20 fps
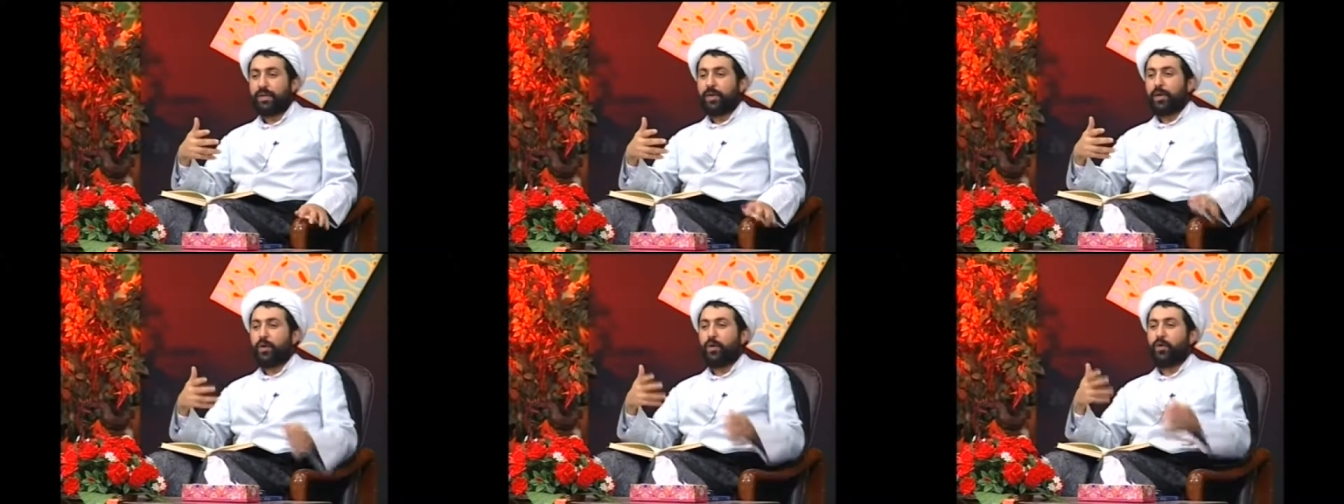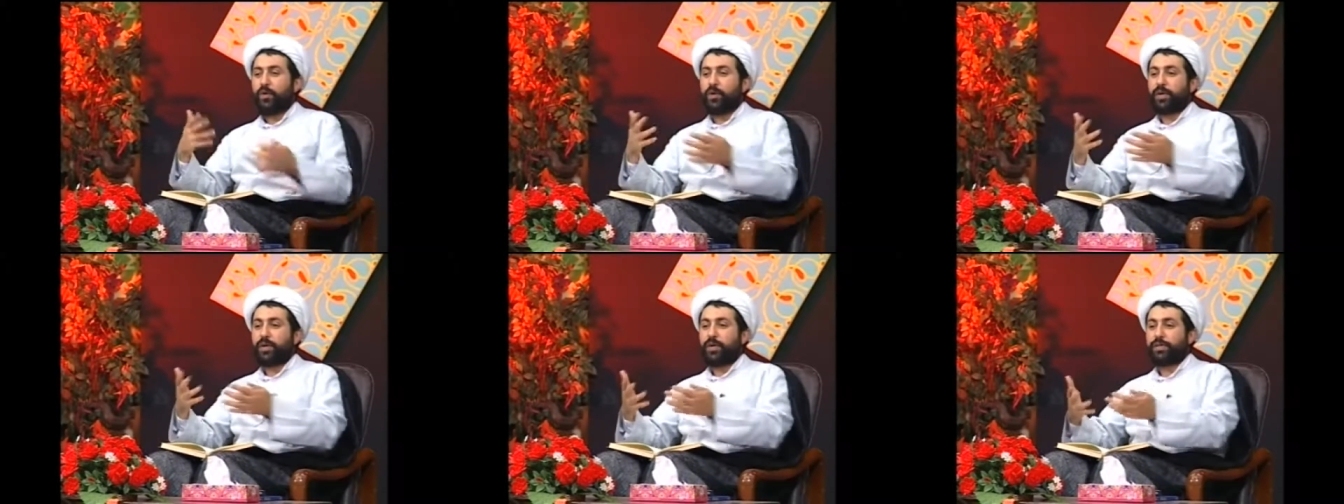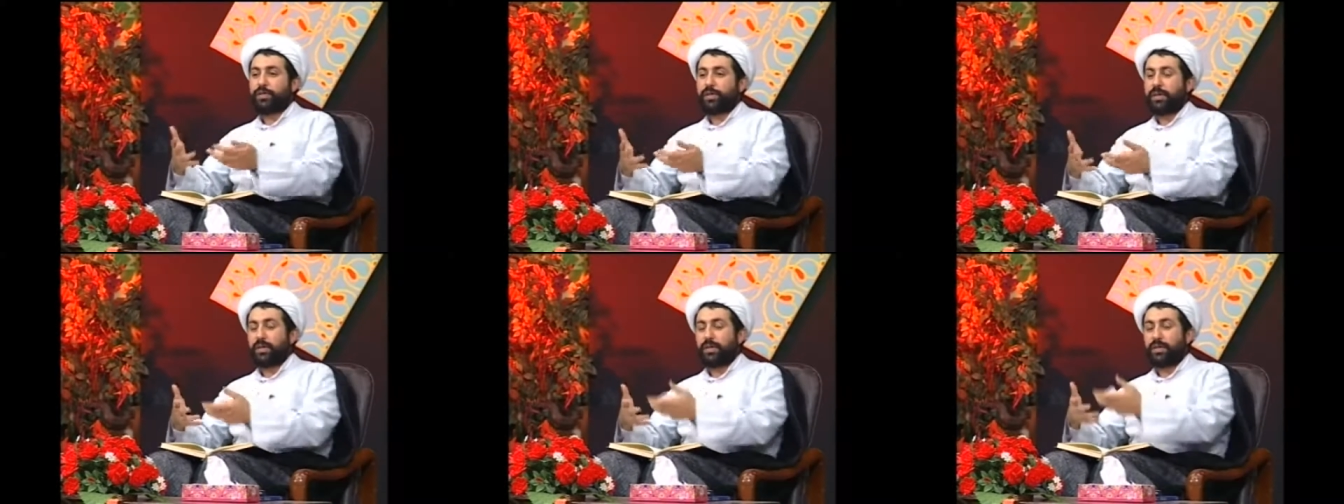who
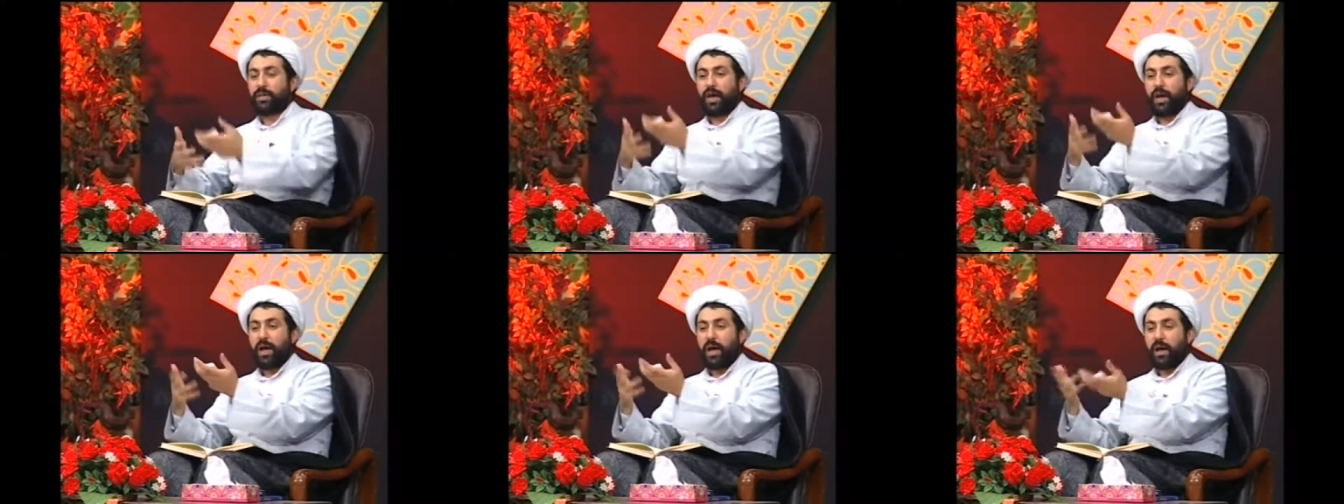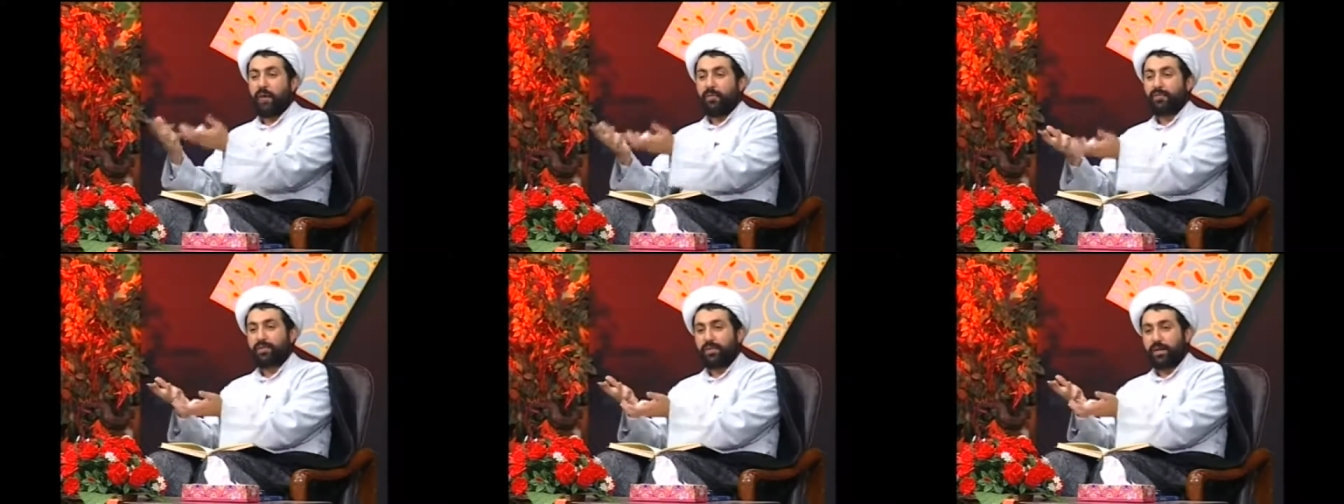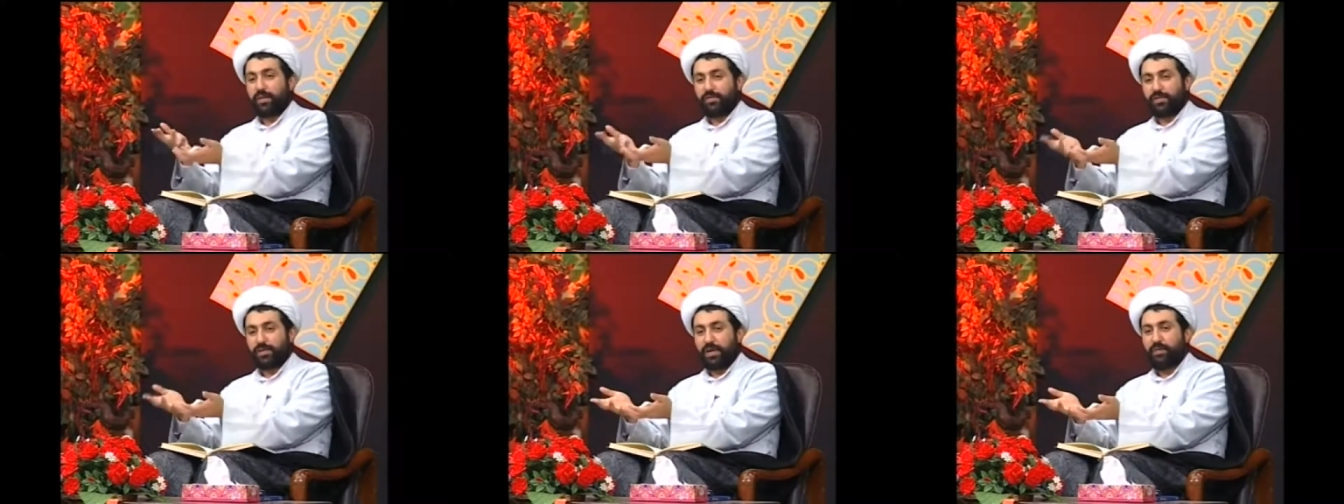is in the house
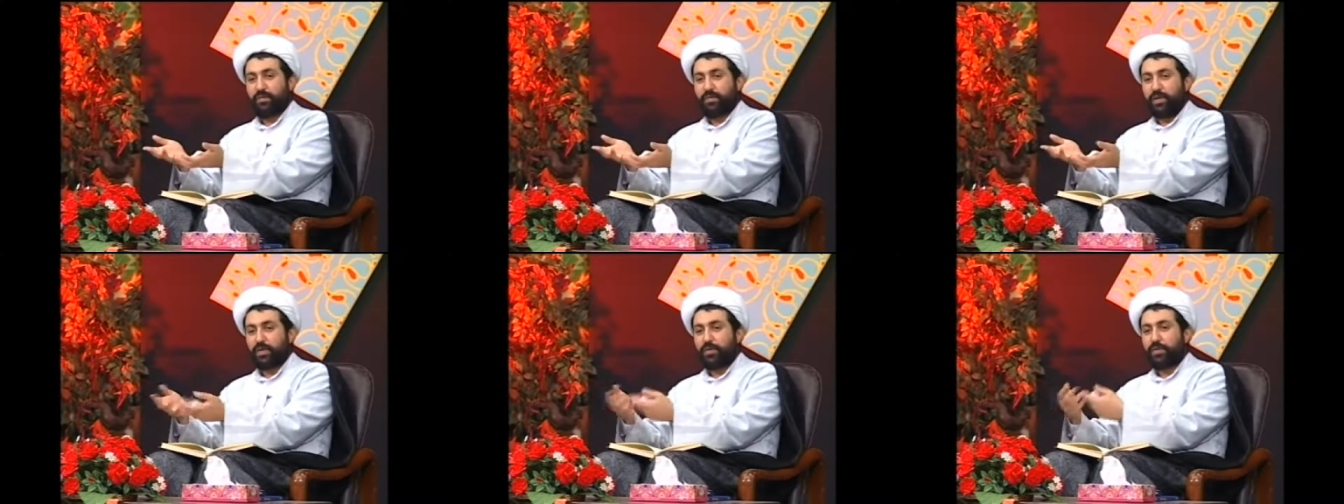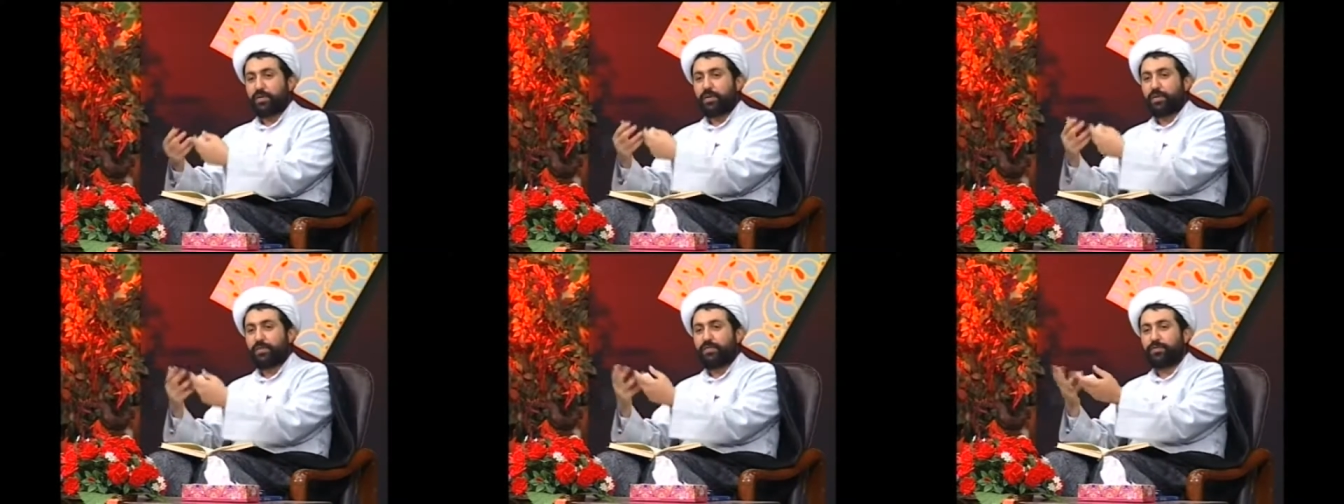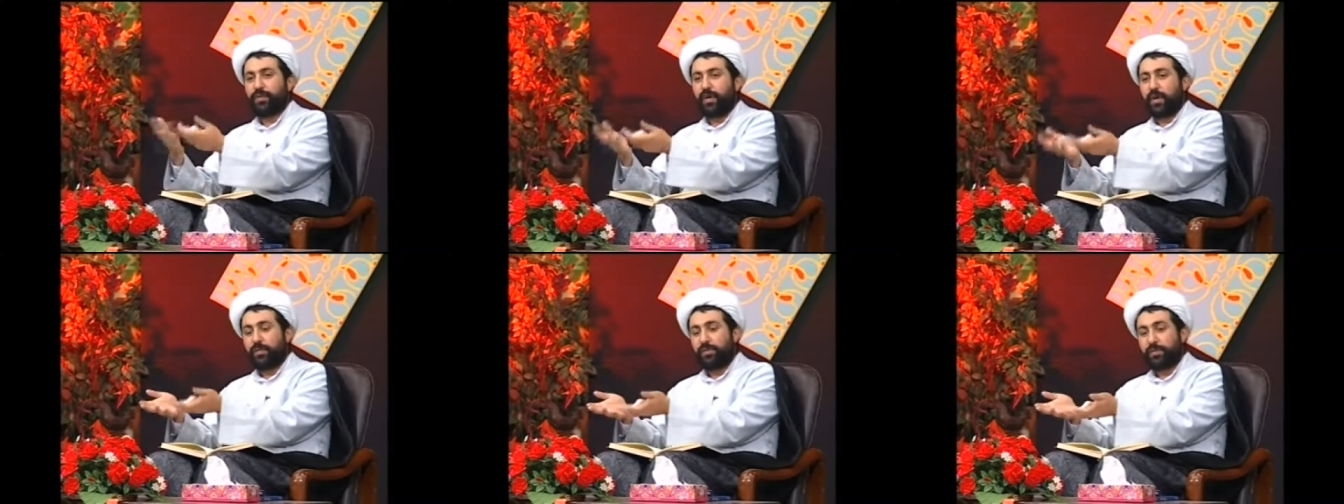of someone or in the
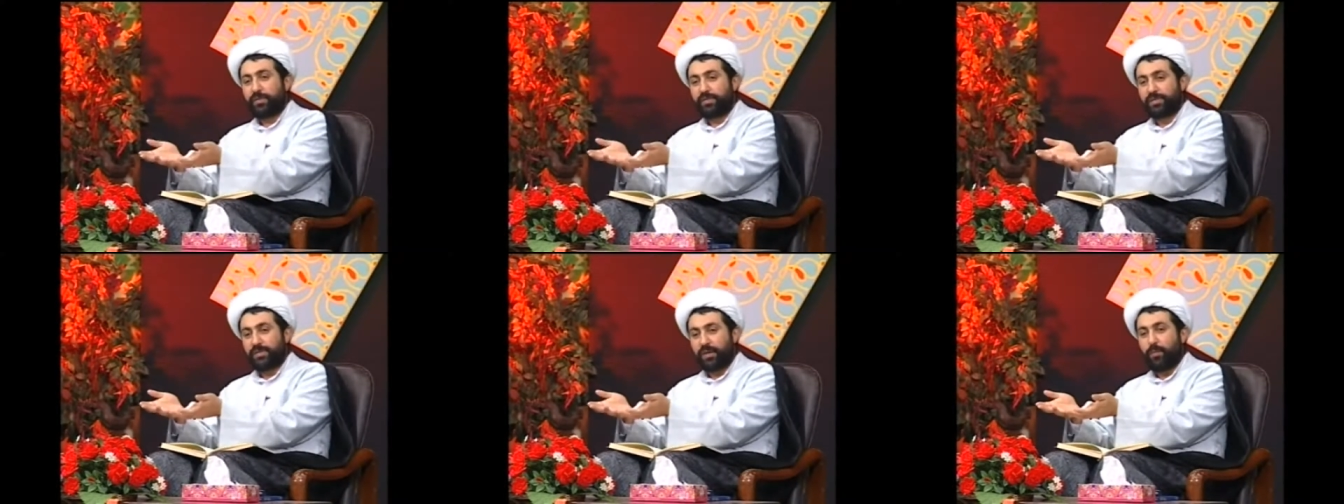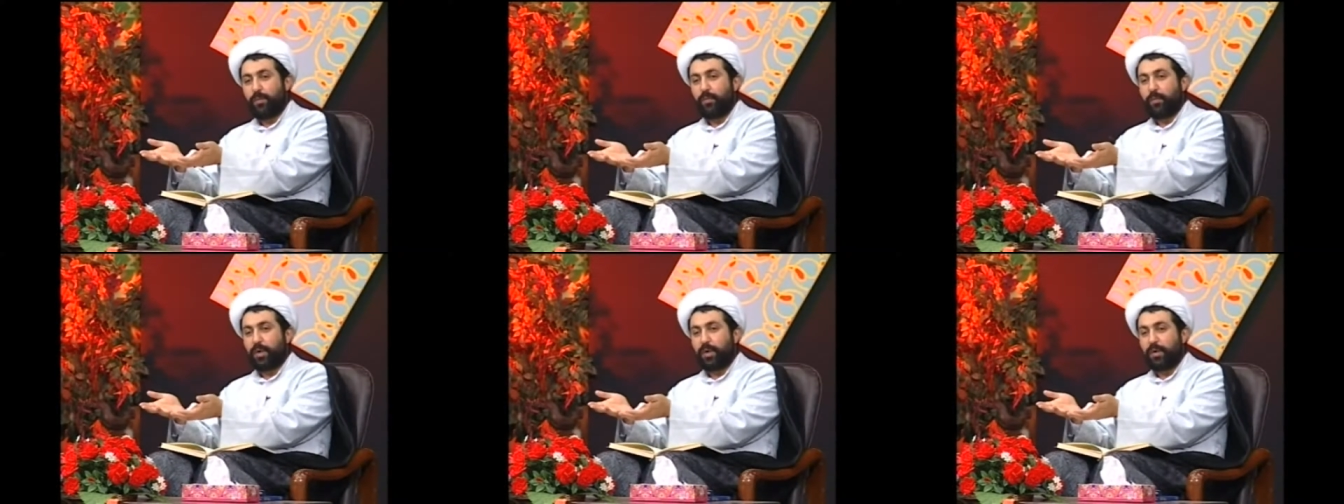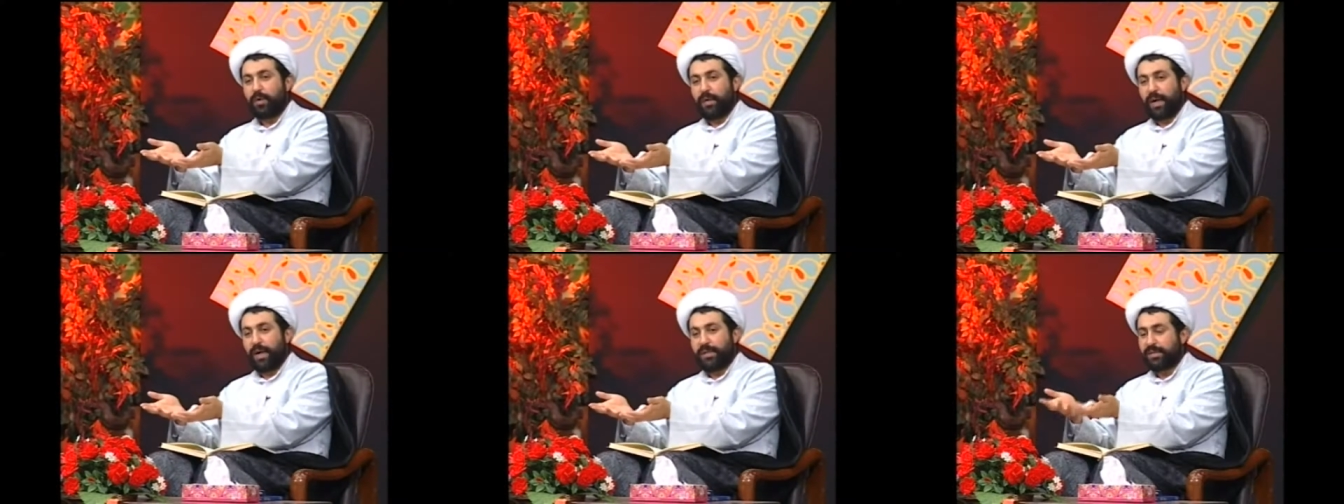farm of
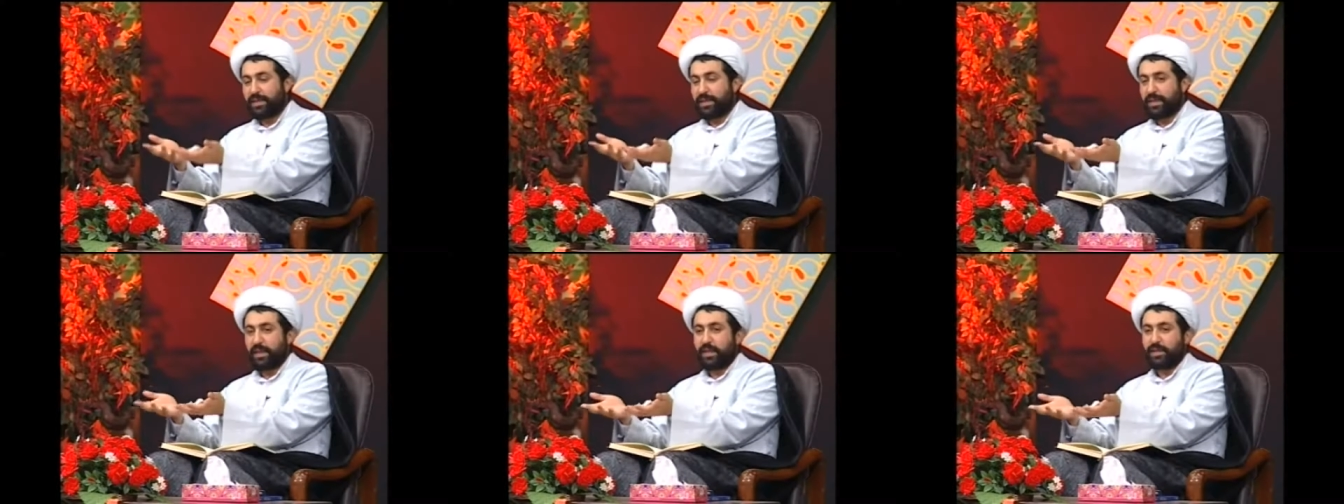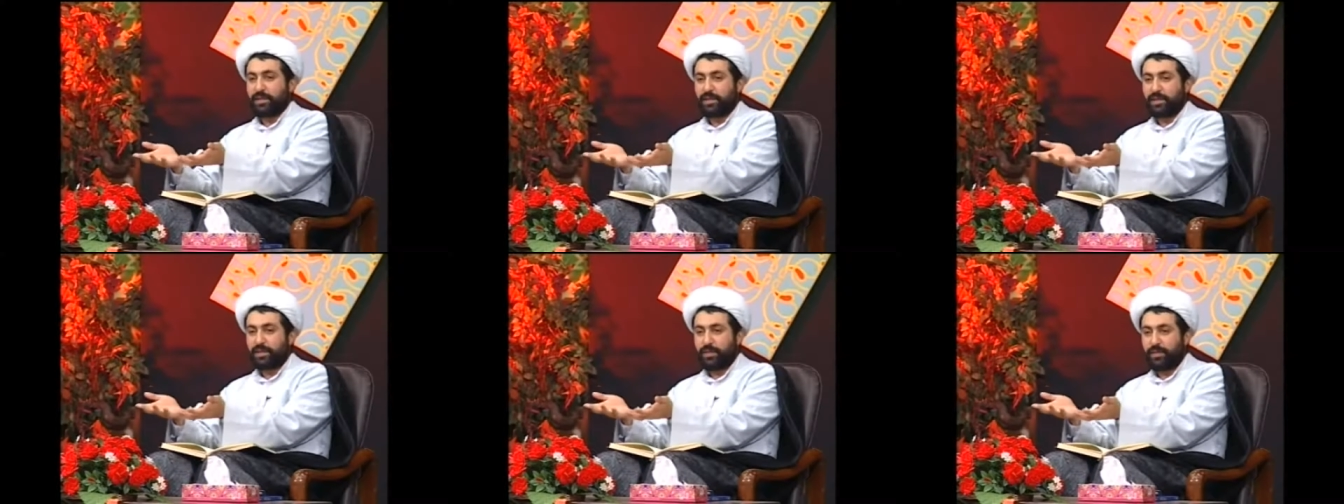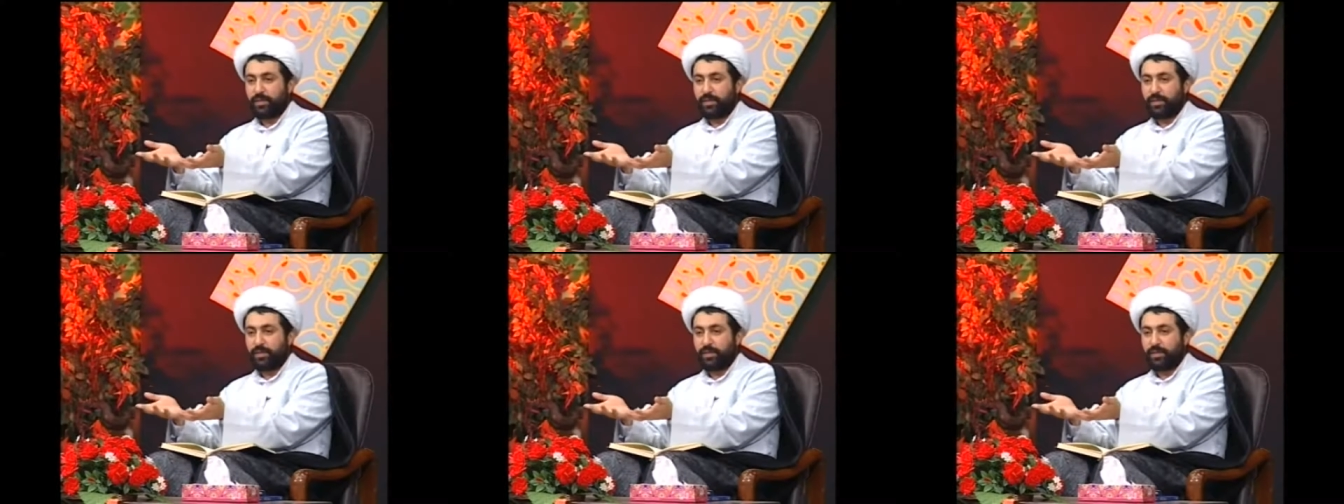someone as a guest.